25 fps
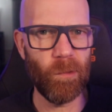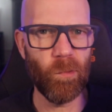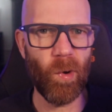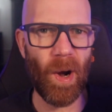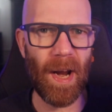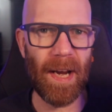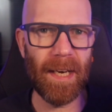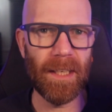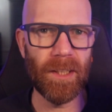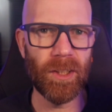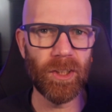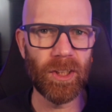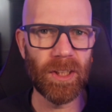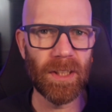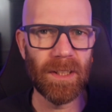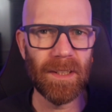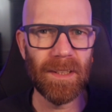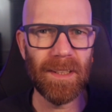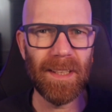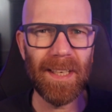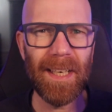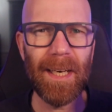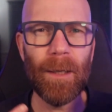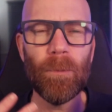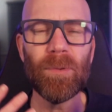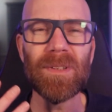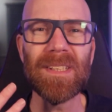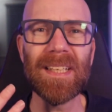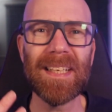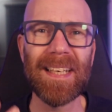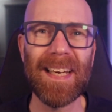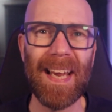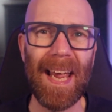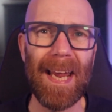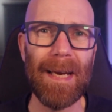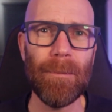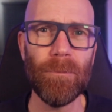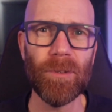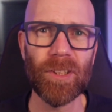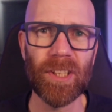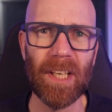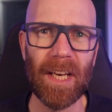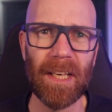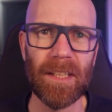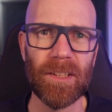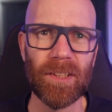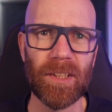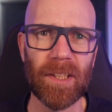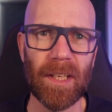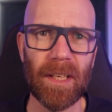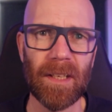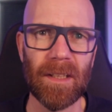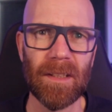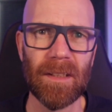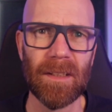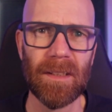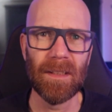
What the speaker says: range, it was a game changer.